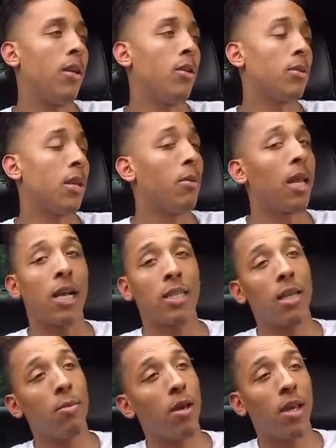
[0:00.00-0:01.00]
You know what I'm saying? But like I
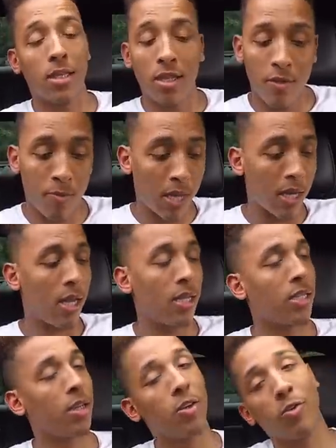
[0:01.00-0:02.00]
said, man, it's tough being
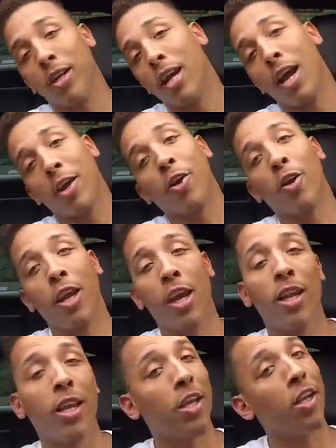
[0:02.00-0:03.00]
light skinned, green eyed, curly
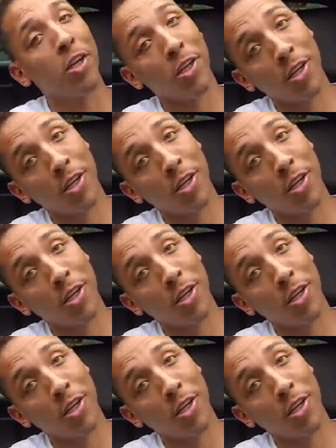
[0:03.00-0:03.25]
head nigga in the